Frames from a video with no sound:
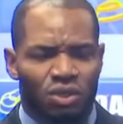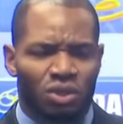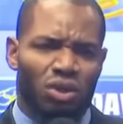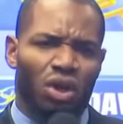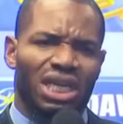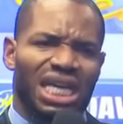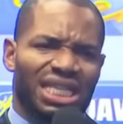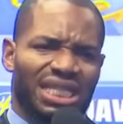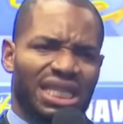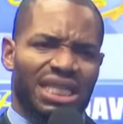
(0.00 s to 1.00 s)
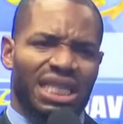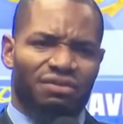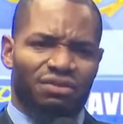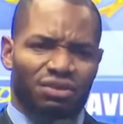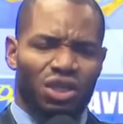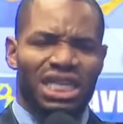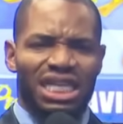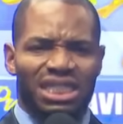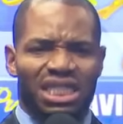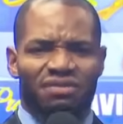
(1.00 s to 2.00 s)
So God can sit in heaven,
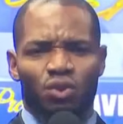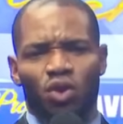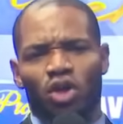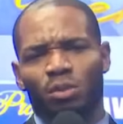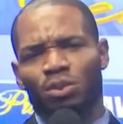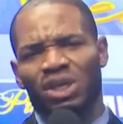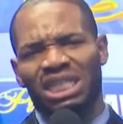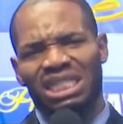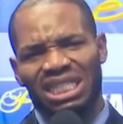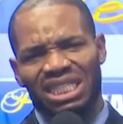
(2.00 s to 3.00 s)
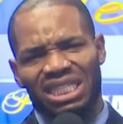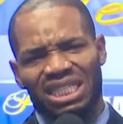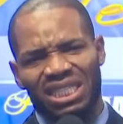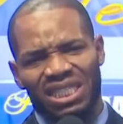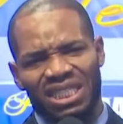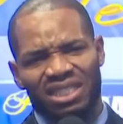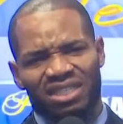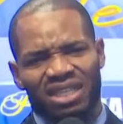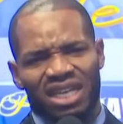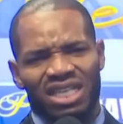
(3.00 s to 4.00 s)
just as David woke up one day
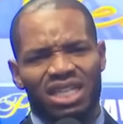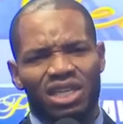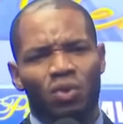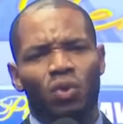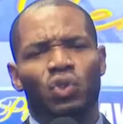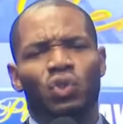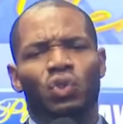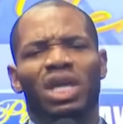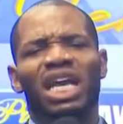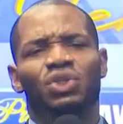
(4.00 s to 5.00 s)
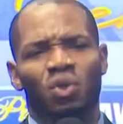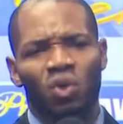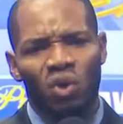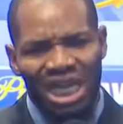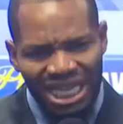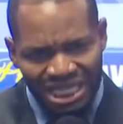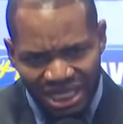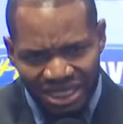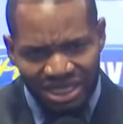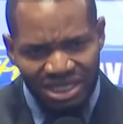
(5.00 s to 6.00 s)
and say, Who should I show
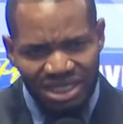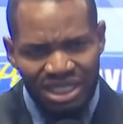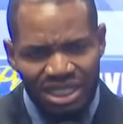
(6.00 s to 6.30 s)
kindness?